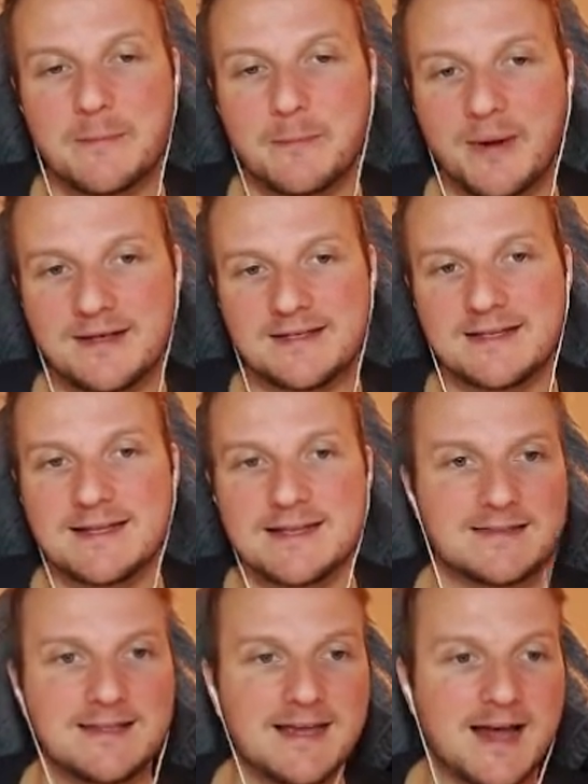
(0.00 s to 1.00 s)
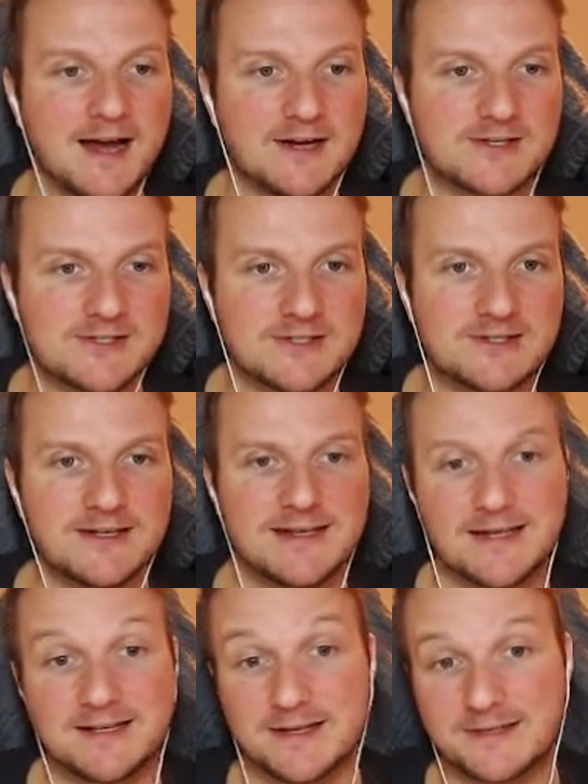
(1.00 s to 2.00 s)
but the archer
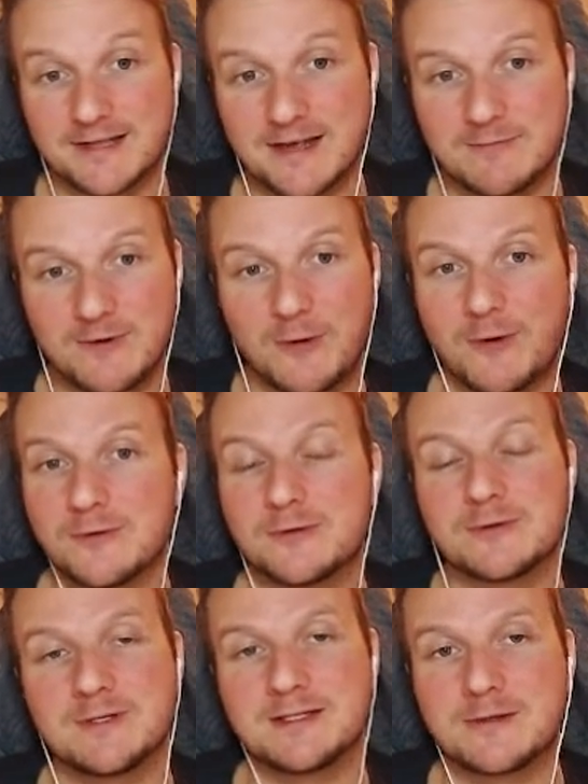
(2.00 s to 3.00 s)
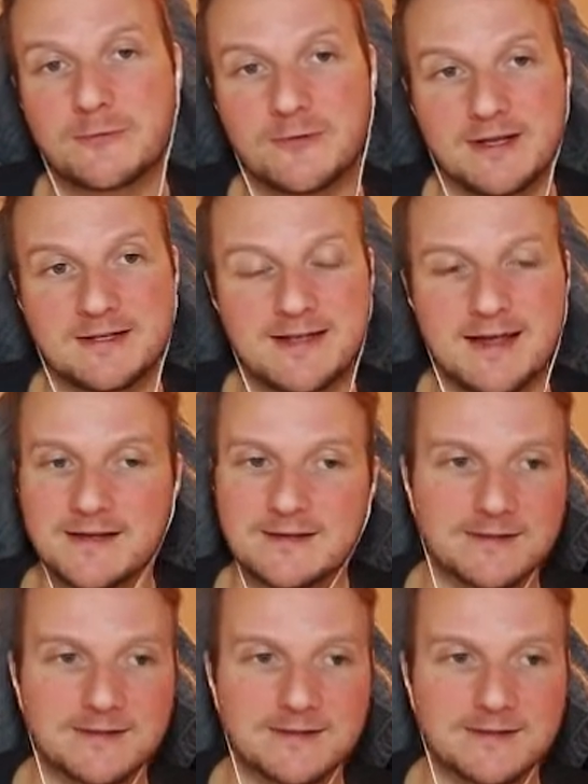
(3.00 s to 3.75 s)
in the same row also needs 3 attacks,